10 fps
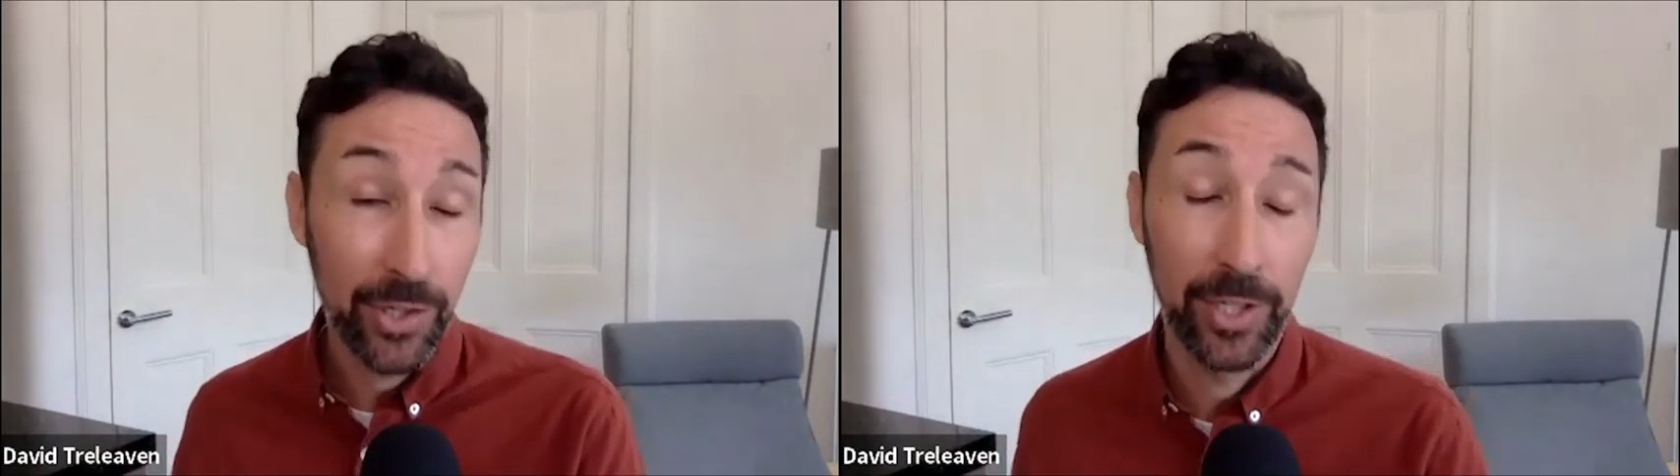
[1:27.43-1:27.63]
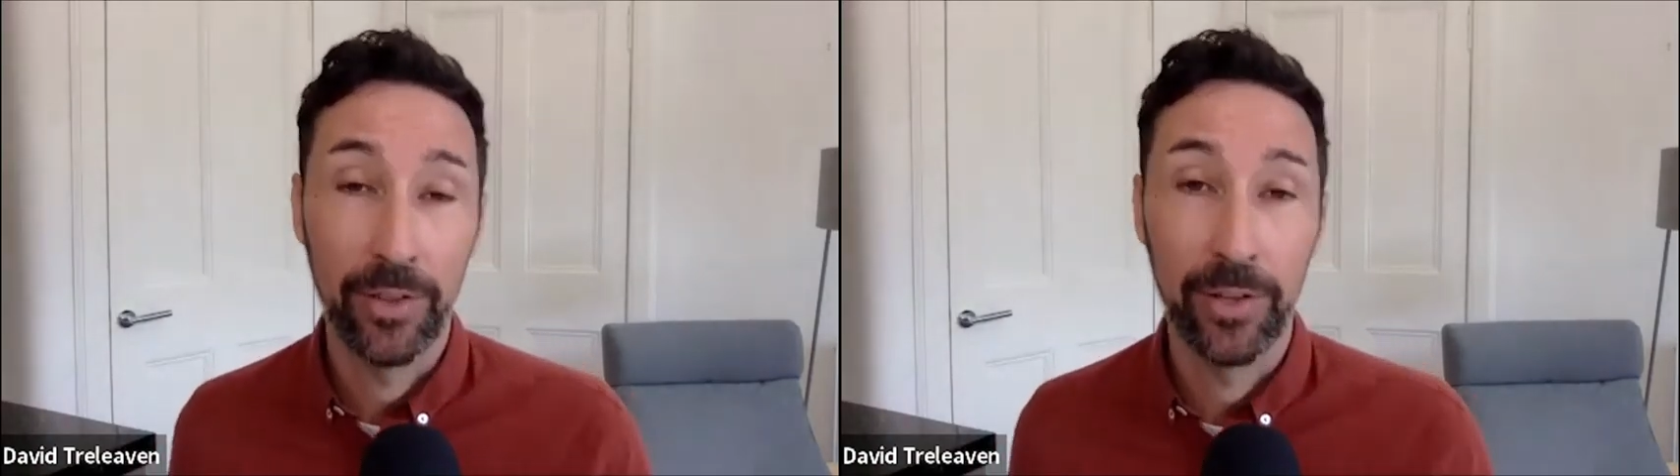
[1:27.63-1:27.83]

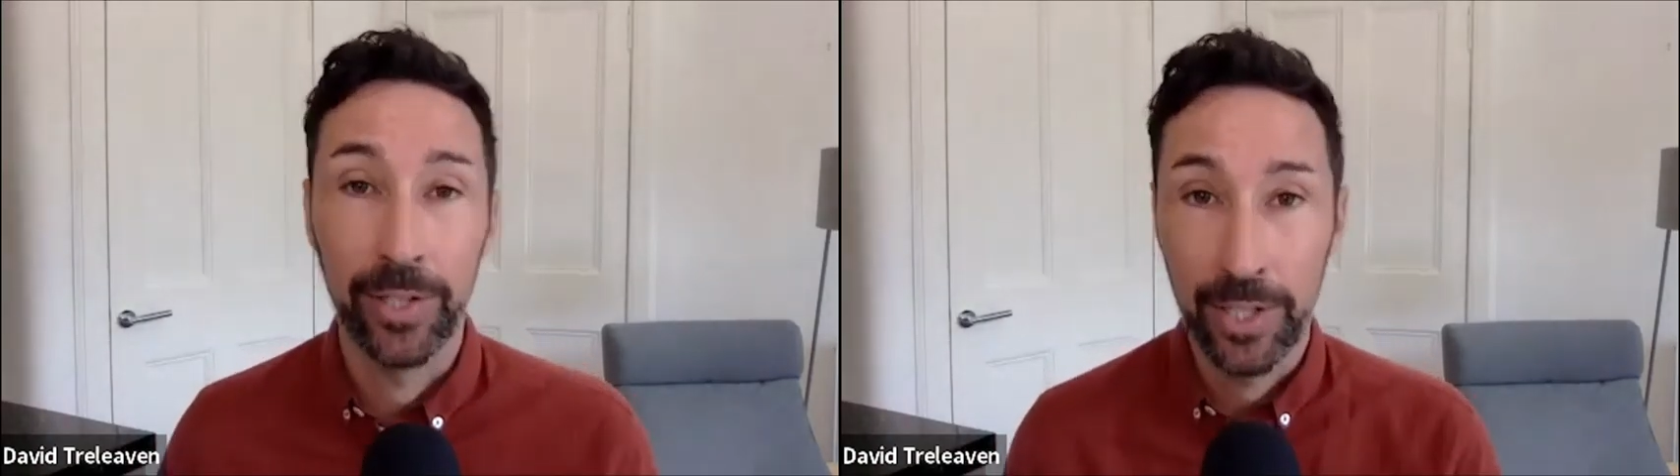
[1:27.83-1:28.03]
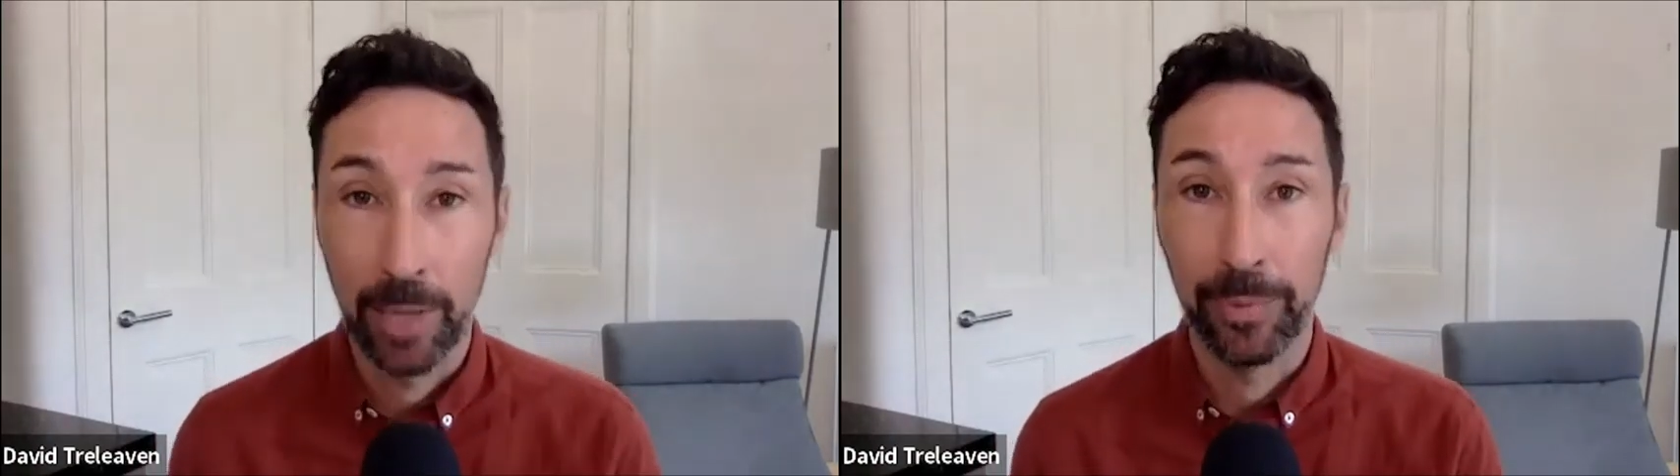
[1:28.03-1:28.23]
and other
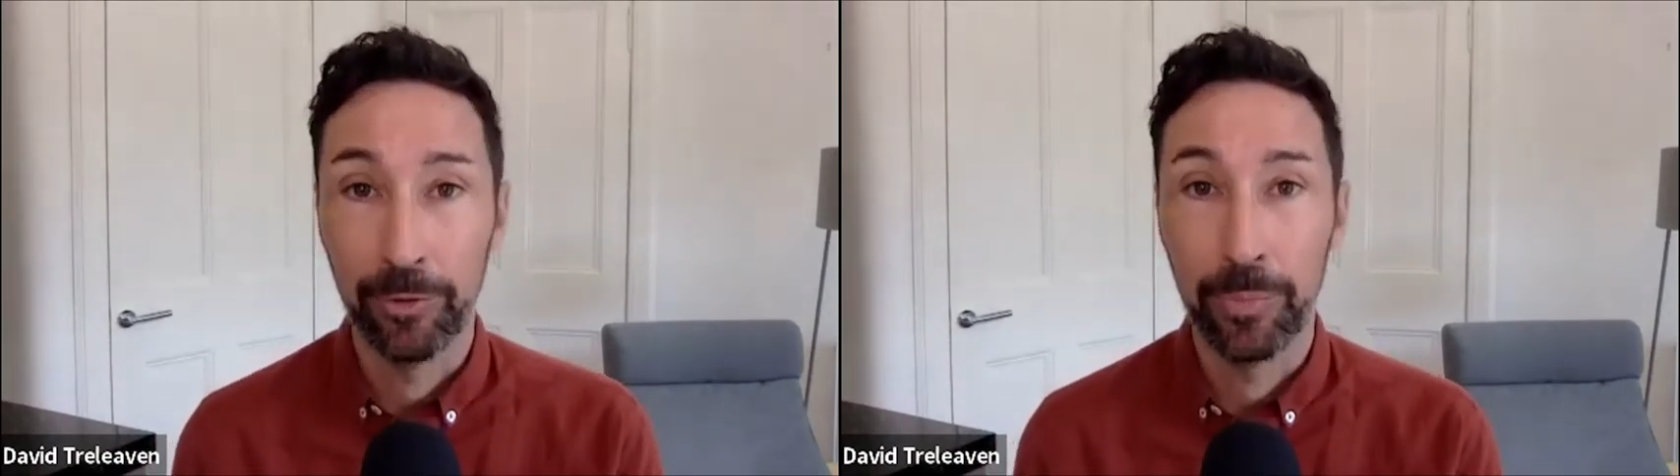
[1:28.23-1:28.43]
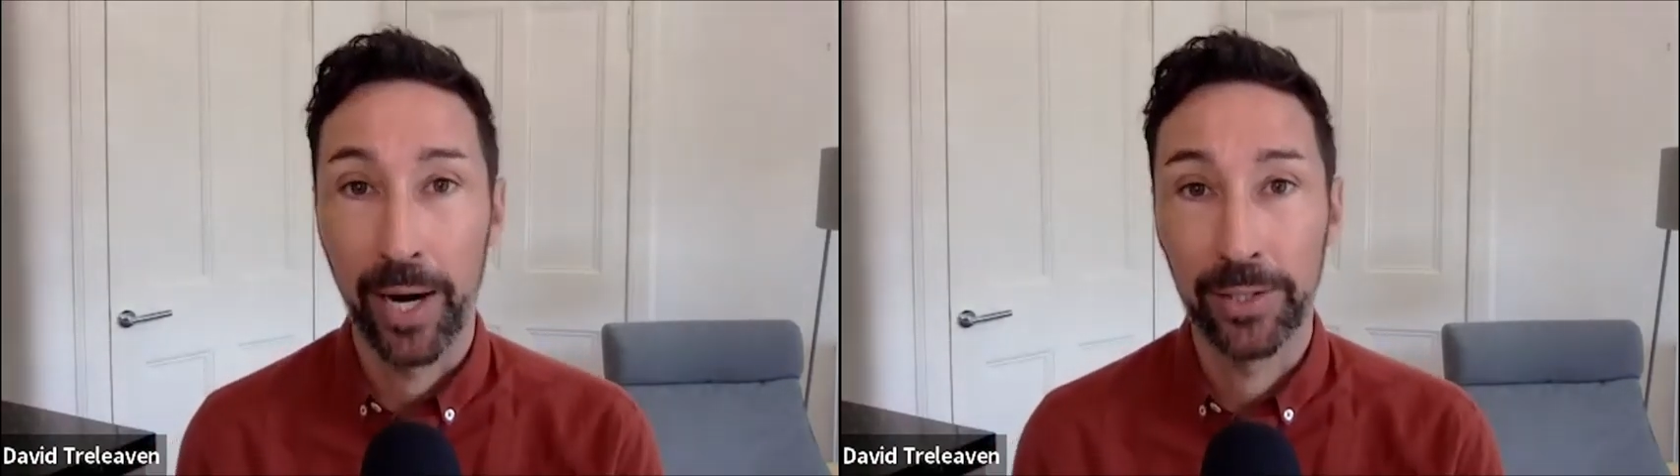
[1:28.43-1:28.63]

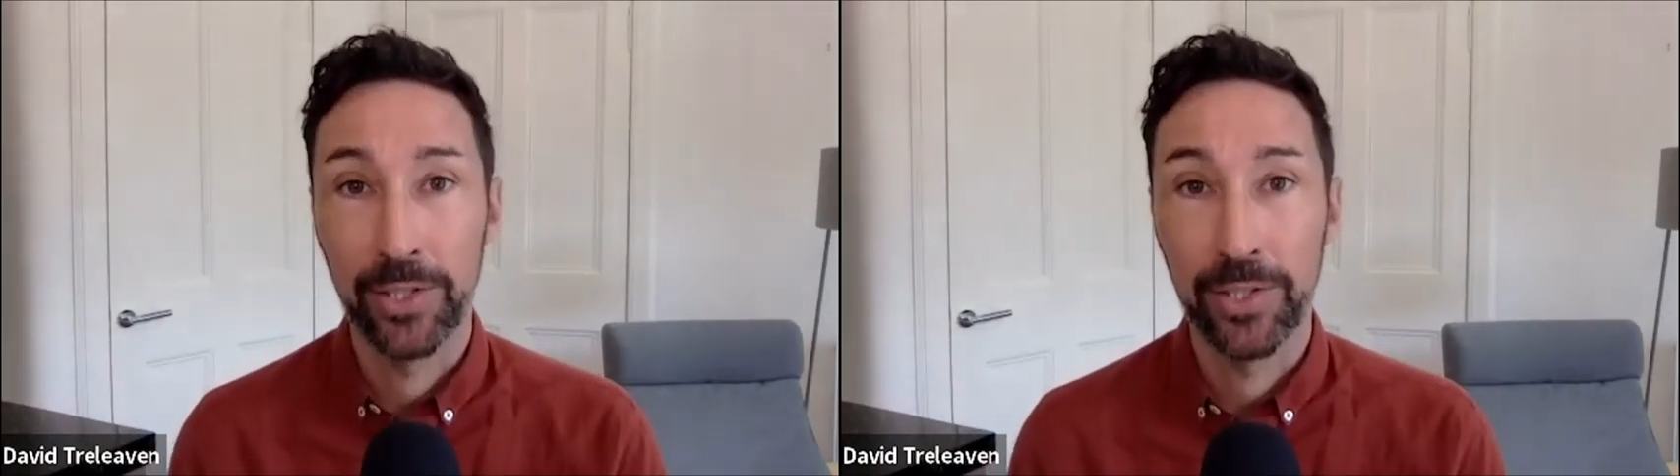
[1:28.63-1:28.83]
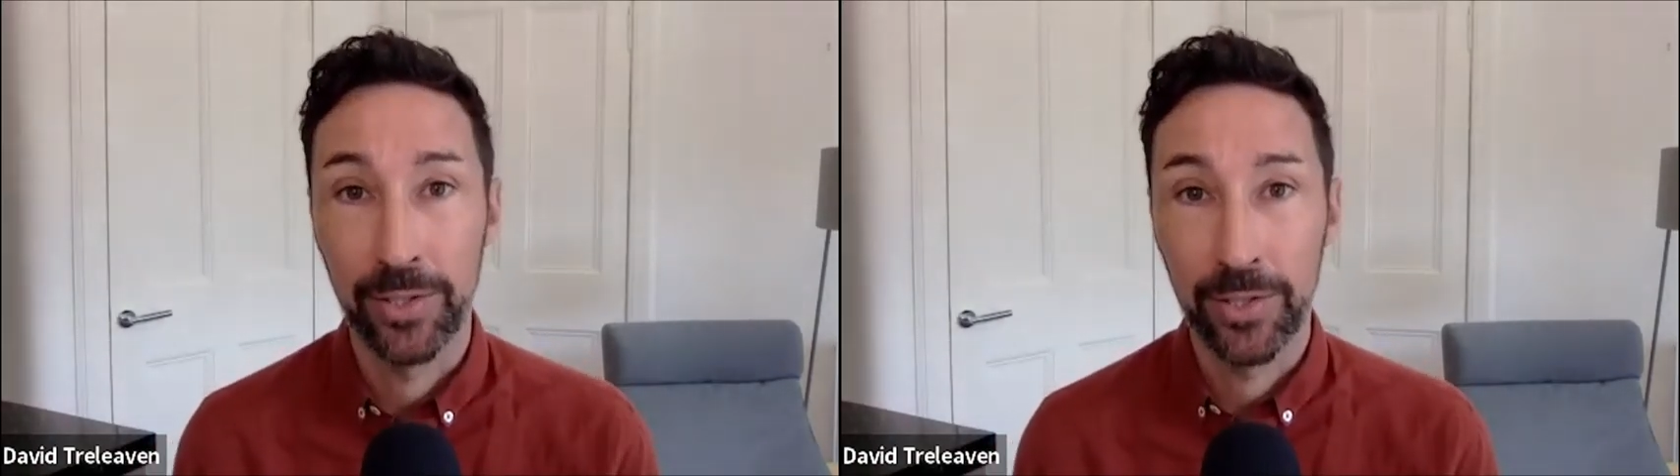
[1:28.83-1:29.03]
contemplative
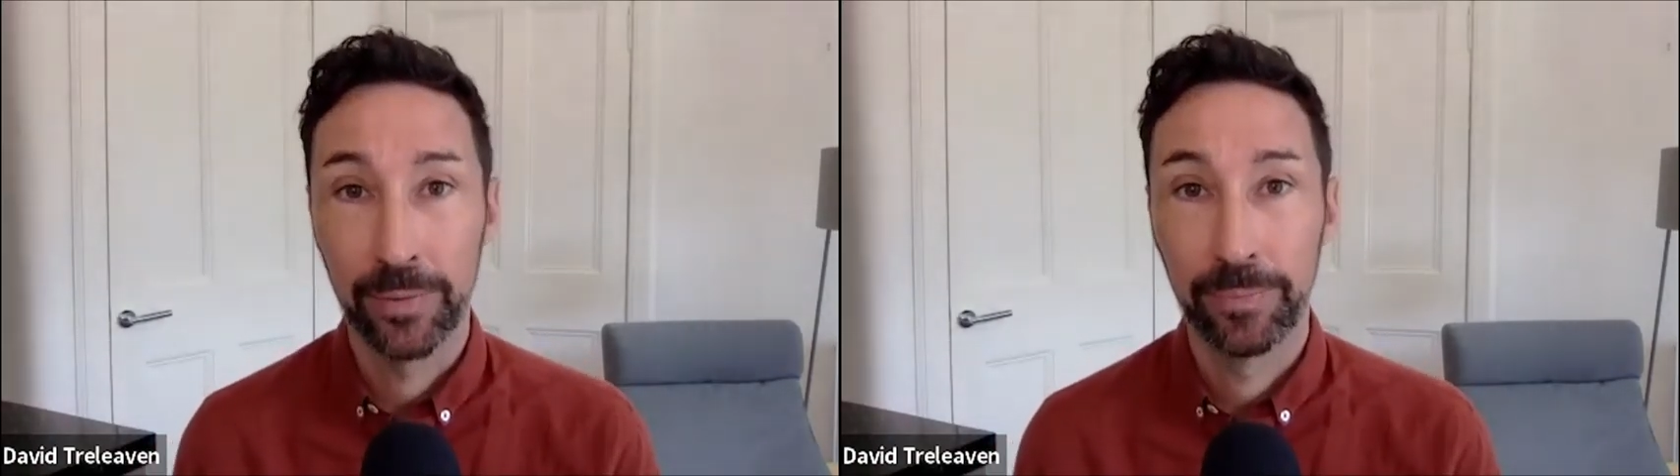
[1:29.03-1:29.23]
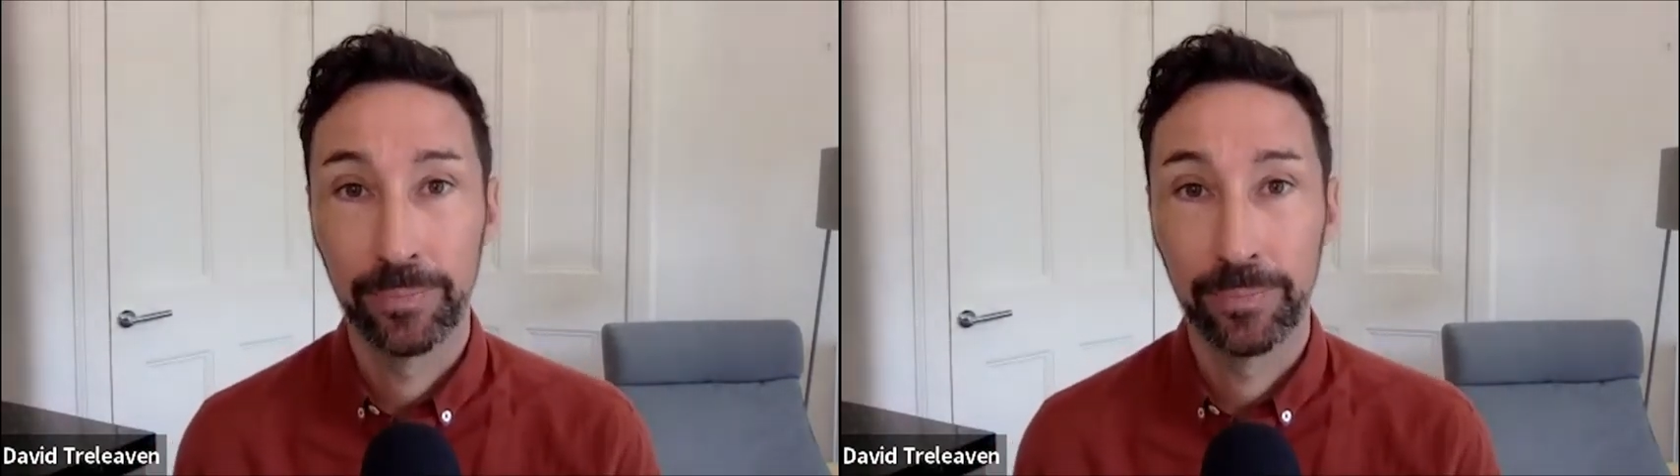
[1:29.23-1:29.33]
practices